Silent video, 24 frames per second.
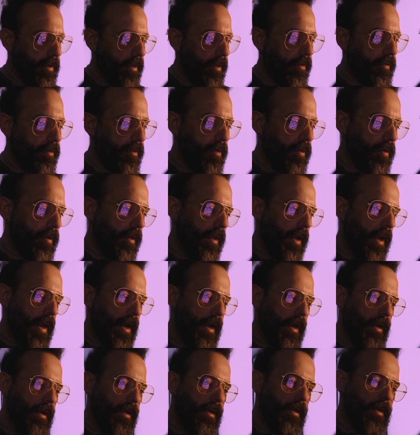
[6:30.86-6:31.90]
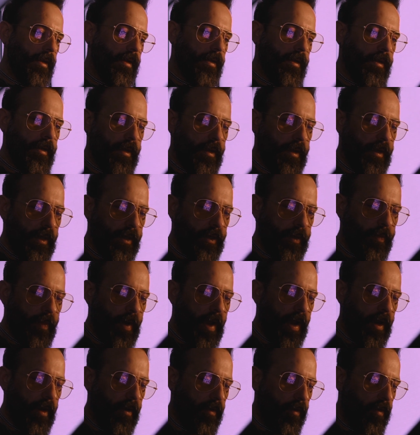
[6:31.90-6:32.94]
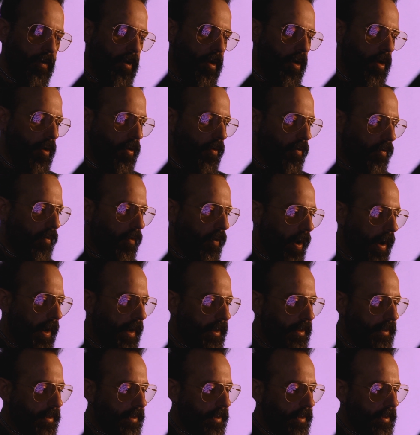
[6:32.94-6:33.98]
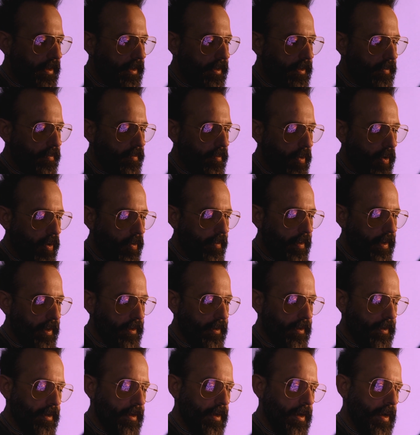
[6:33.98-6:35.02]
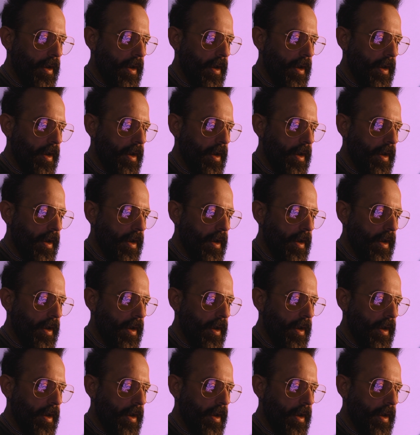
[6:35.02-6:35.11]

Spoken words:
through her leg to this panel, right to this moment.